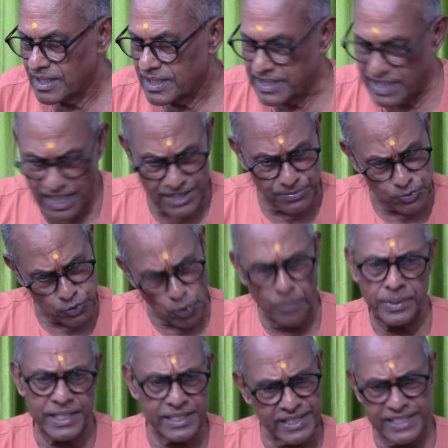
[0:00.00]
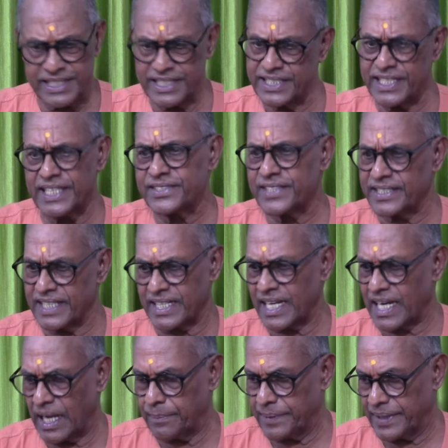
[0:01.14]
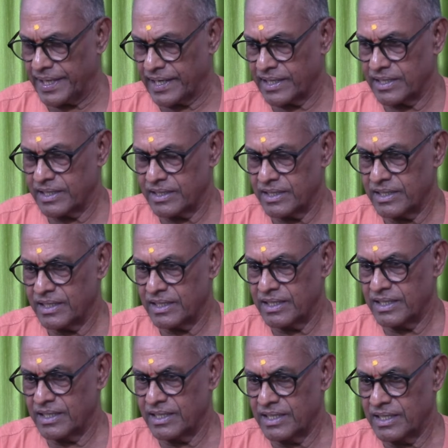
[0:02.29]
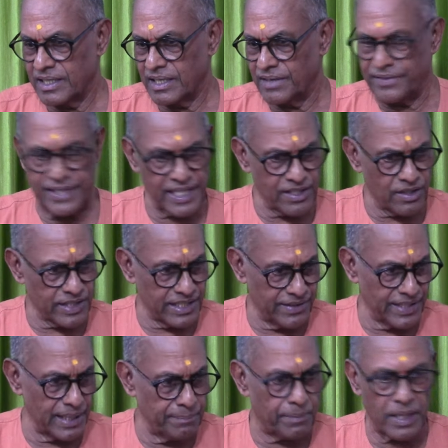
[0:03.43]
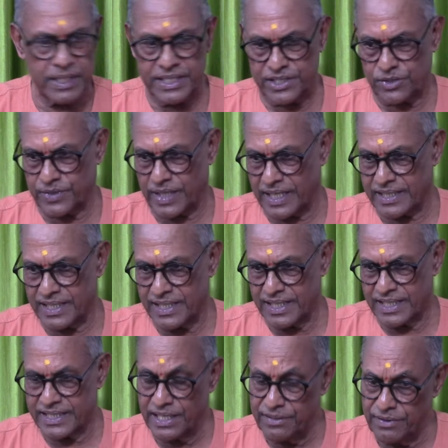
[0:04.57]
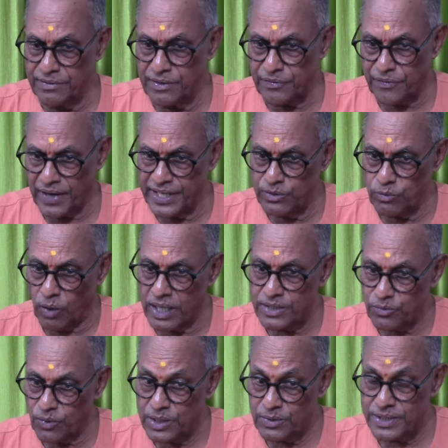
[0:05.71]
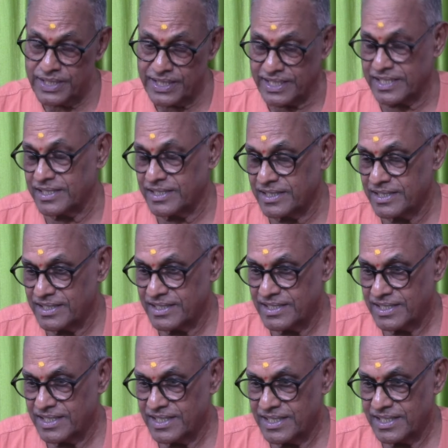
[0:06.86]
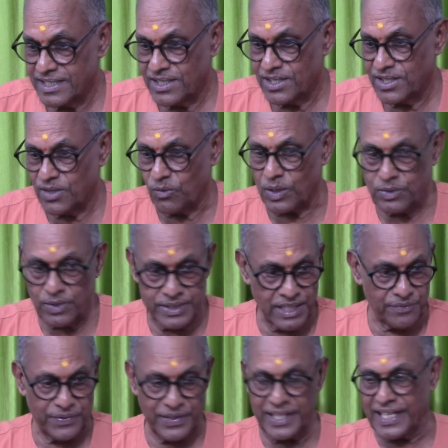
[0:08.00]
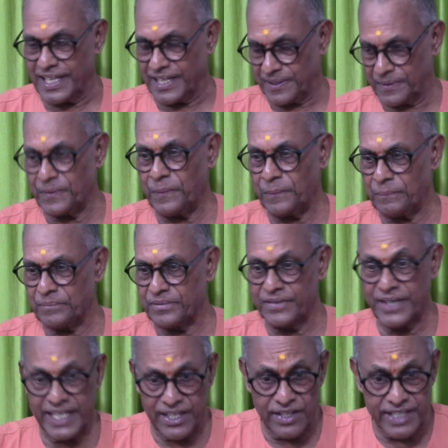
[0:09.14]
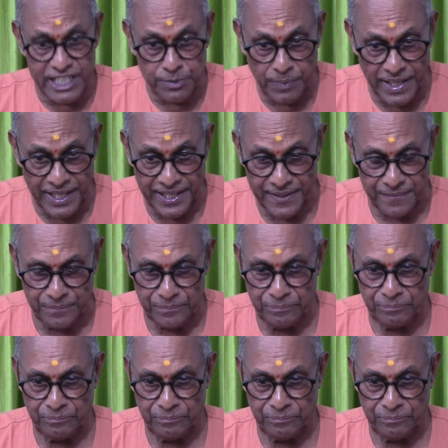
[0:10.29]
There are so many such incidents that are happening. We are not giving importance to that. Then we will find what was it? What was that feeling? You know? We cannot explain.